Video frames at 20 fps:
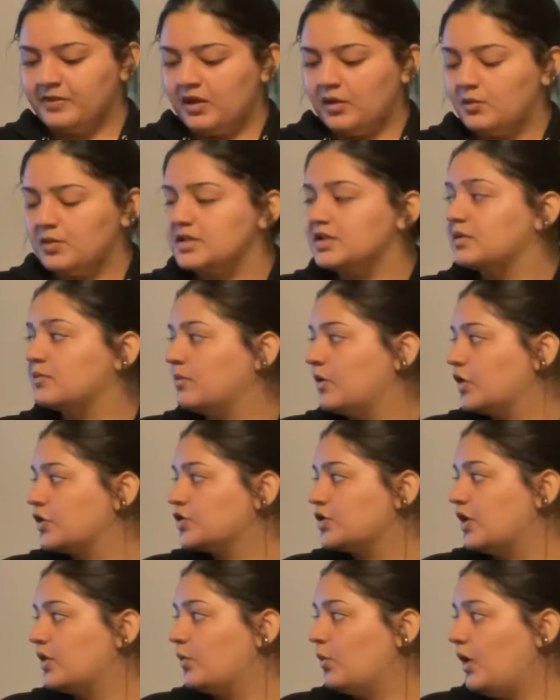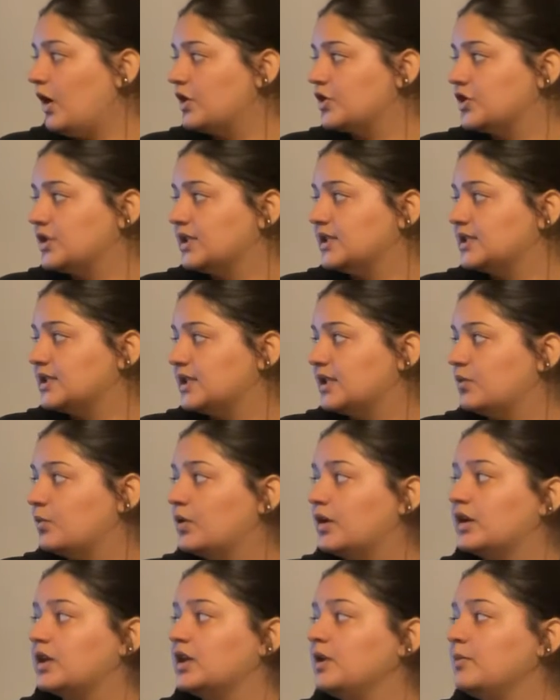was the March on Washington, where he